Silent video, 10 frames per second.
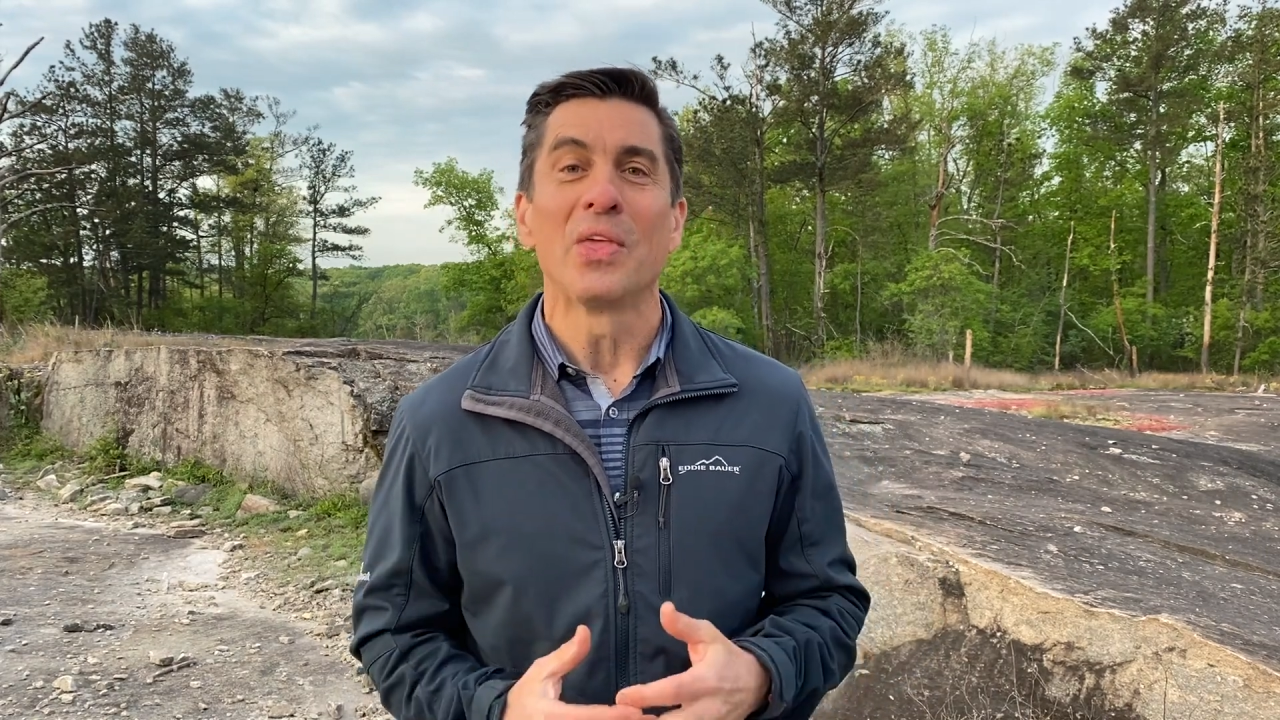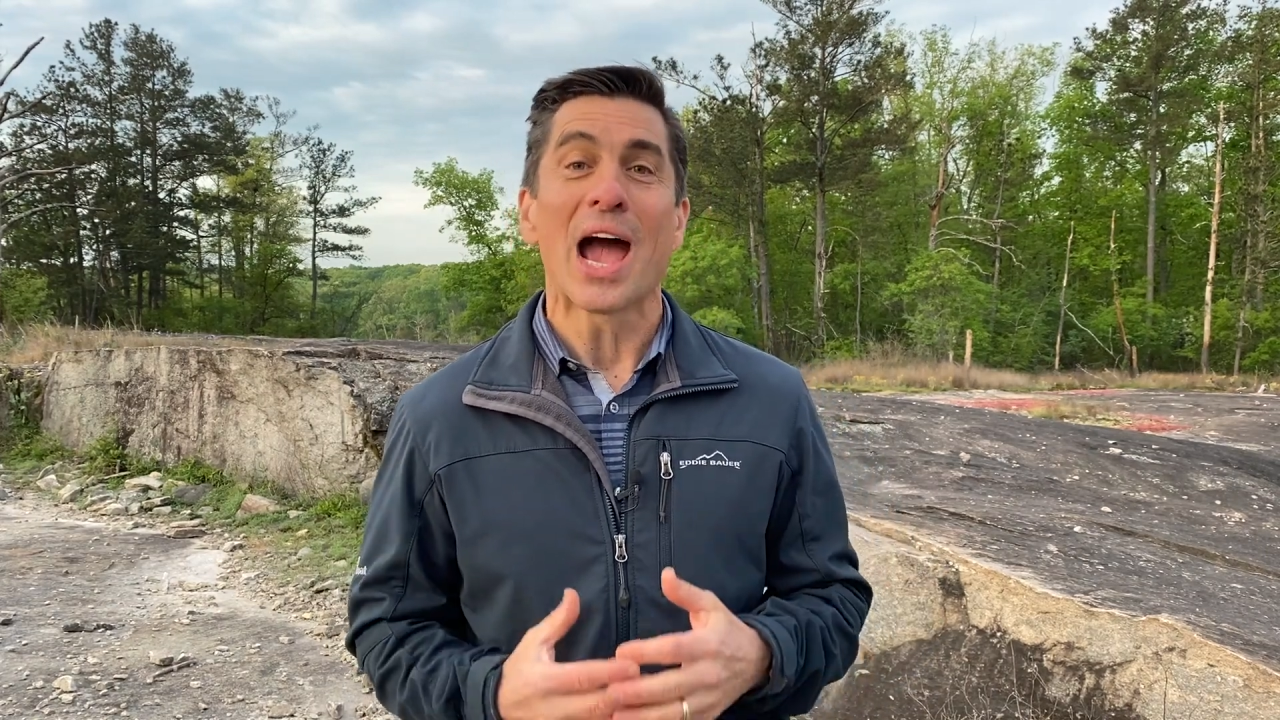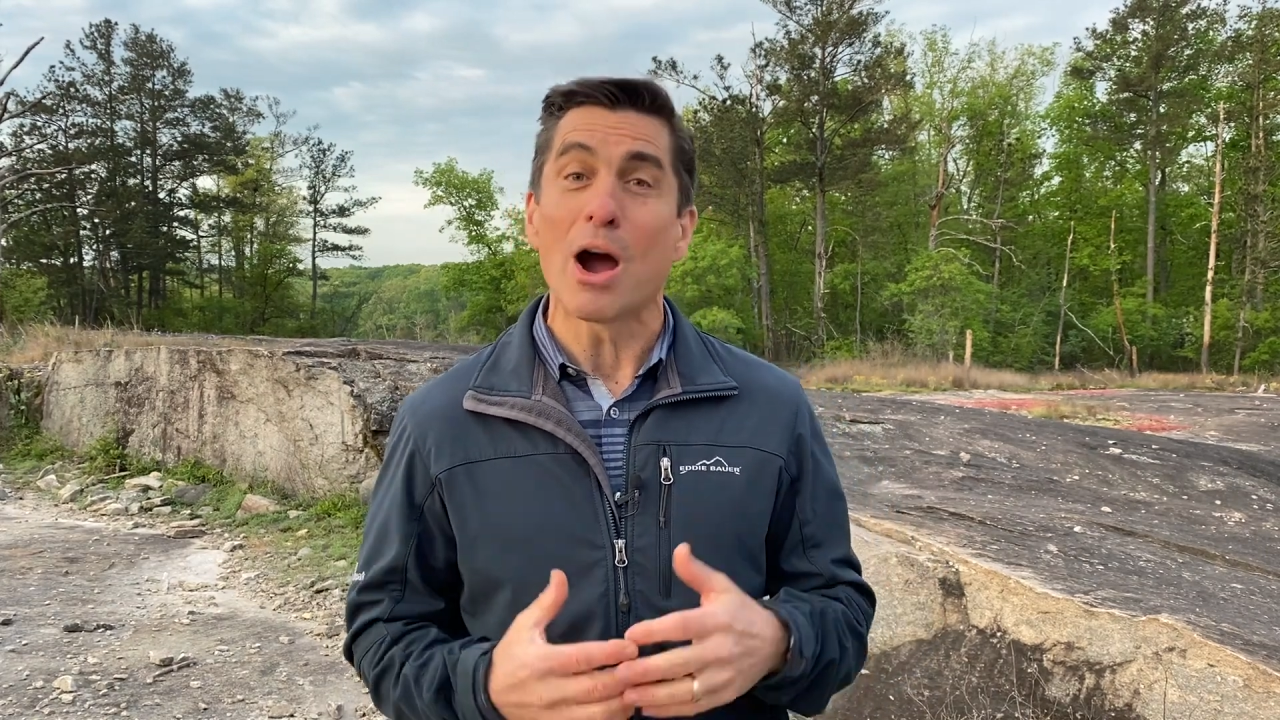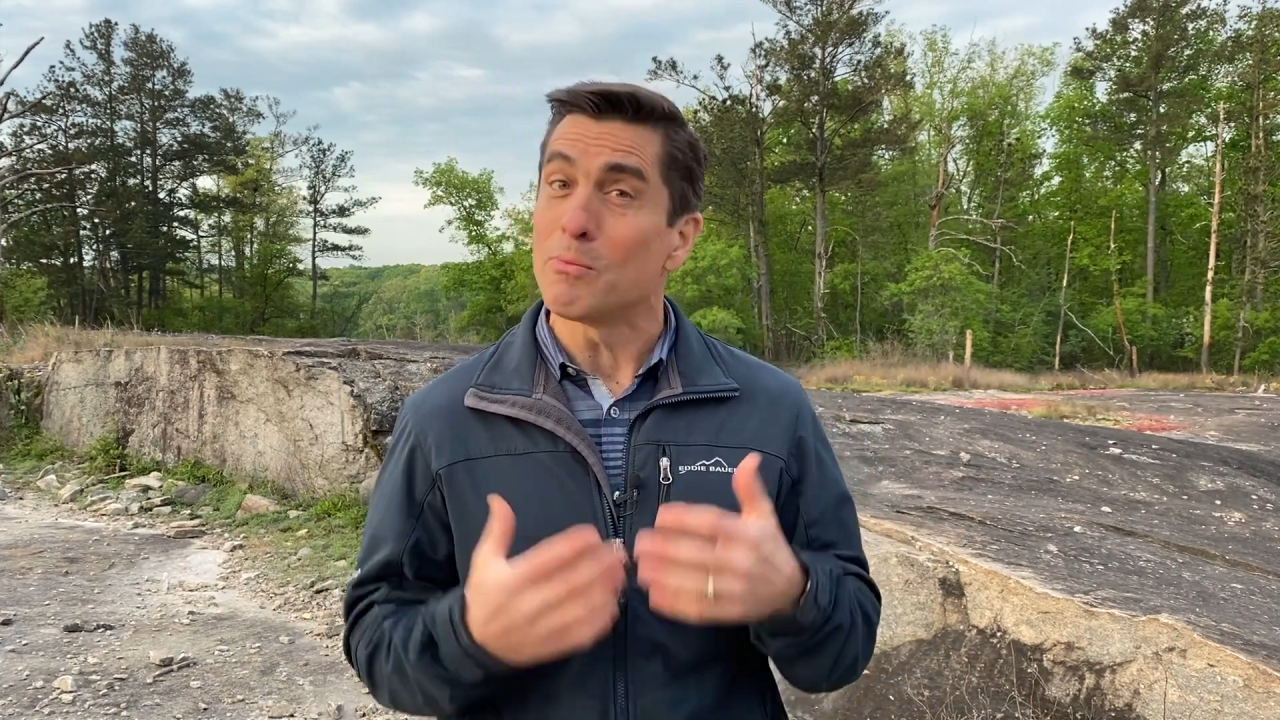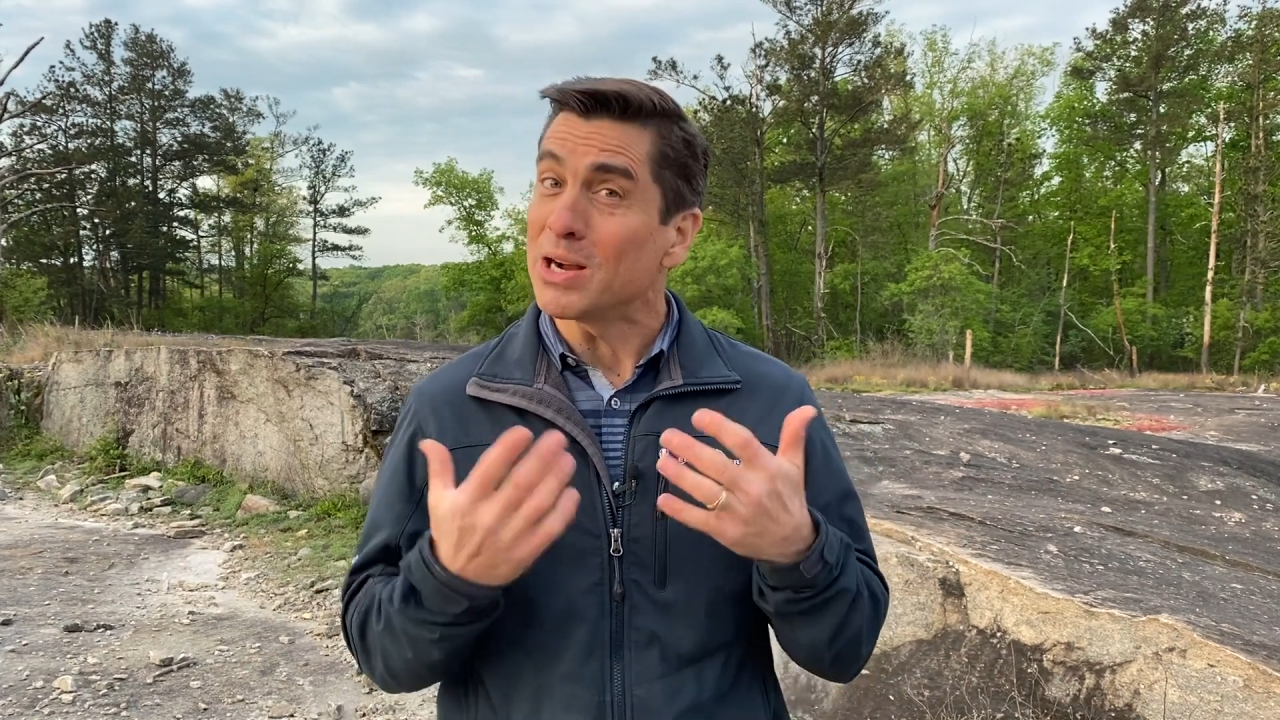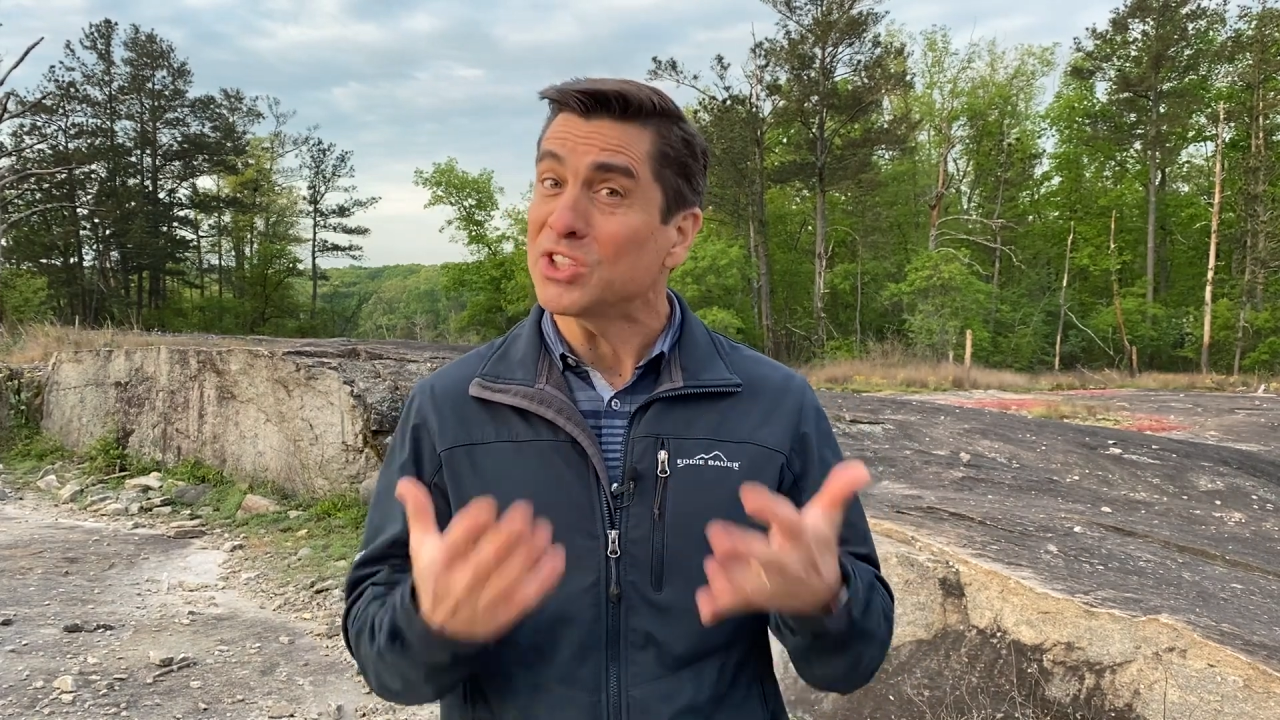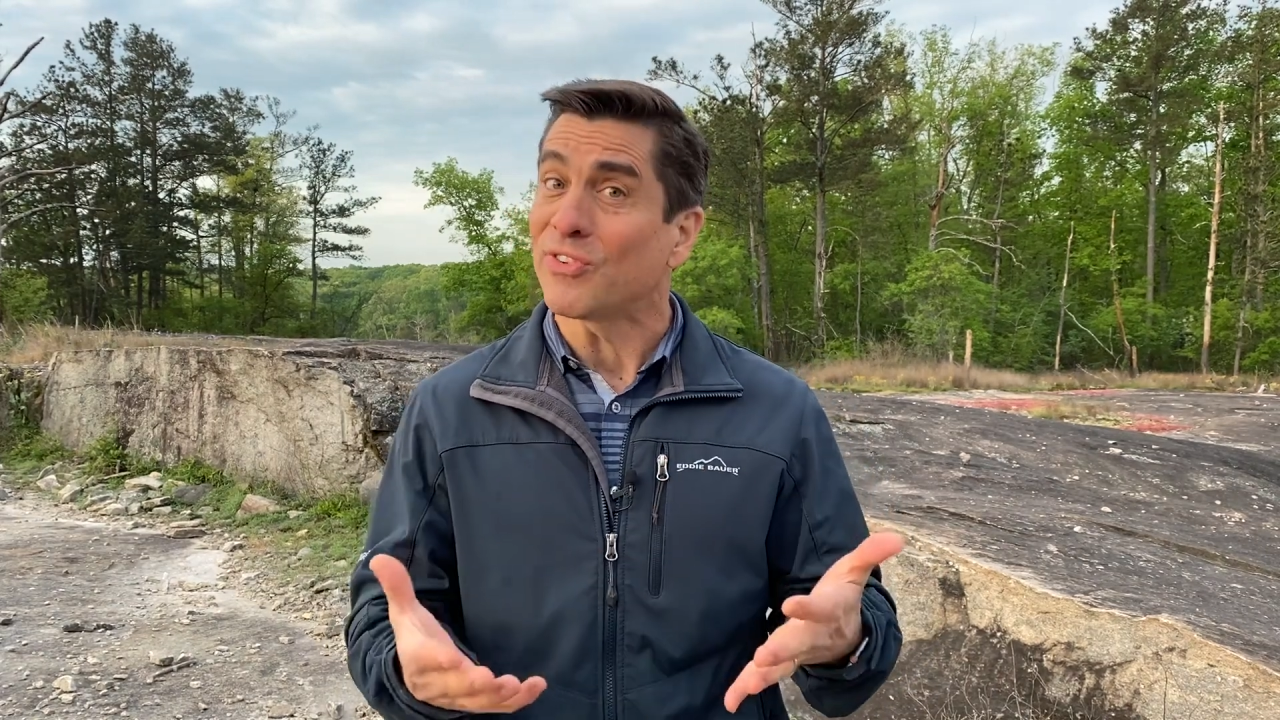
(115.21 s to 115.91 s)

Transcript: How much